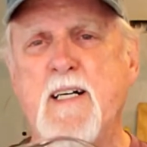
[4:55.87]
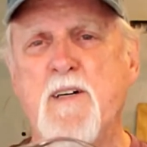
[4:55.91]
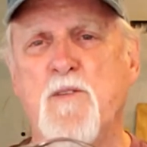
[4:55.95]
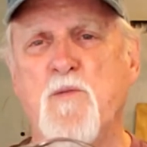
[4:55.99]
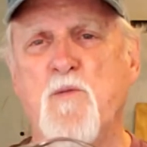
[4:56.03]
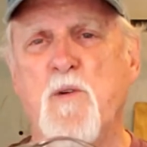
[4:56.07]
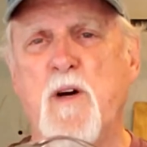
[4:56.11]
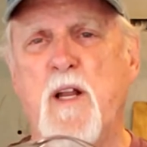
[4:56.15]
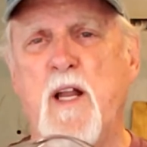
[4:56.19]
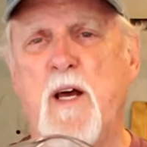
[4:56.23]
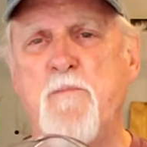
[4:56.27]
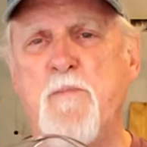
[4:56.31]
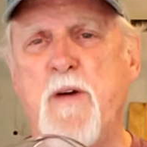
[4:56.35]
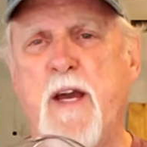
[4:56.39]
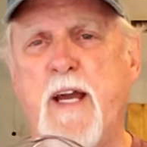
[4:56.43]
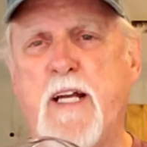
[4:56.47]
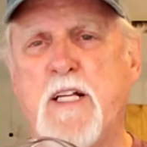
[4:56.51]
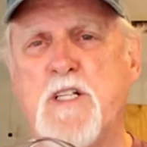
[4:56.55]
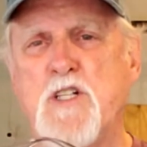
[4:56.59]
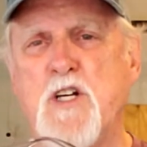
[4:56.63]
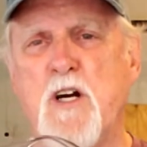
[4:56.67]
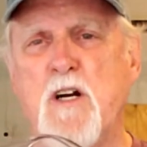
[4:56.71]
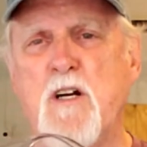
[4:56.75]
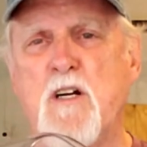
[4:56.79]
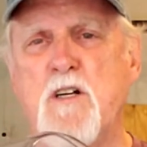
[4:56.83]
when I make
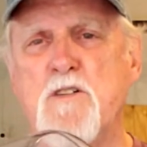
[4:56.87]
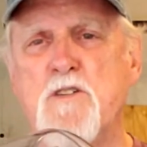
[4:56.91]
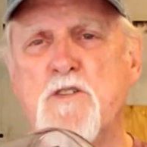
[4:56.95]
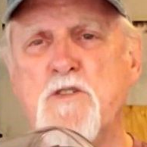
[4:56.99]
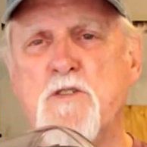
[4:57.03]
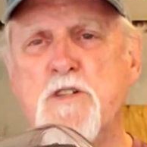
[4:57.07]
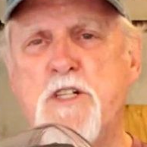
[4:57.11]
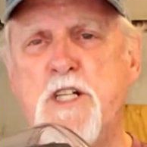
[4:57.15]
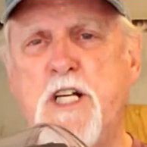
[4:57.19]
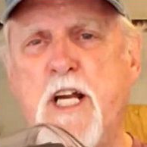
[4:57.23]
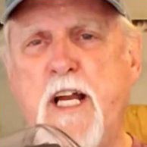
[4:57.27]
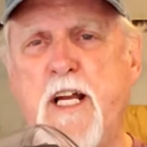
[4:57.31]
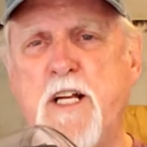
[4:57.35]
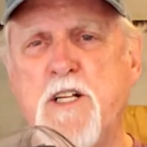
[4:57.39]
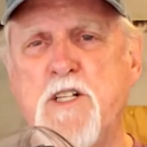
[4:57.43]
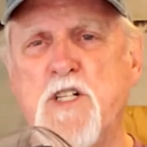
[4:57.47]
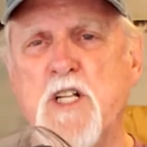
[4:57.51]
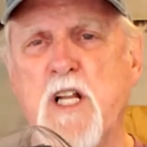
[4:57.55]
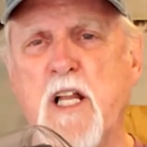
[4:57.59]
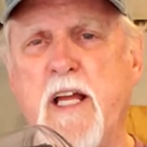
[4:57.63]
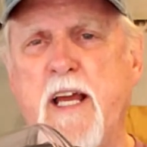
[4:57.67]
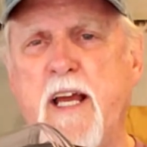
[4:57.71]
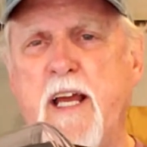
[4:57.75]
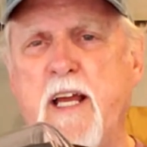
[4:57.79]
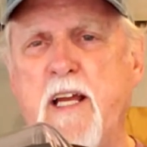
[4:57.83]
turns or change
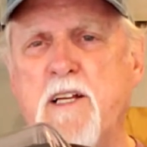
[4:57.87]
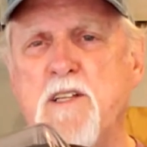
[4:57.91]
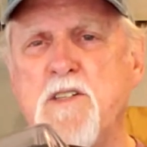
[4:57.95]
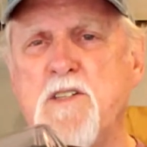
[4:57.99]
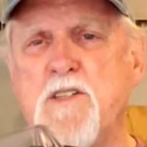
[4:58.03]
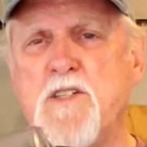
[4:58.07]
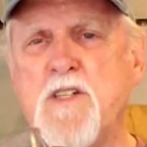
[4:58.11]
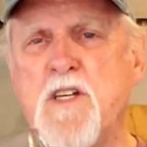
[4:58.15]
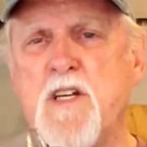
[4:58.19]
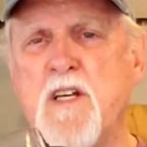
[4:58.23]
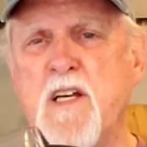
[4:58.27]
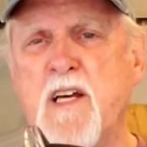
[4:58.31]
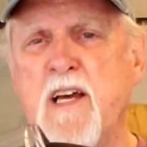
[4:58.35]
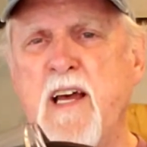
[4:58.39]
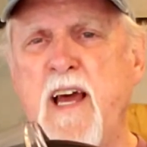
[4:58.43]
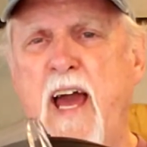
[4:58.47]
lanes,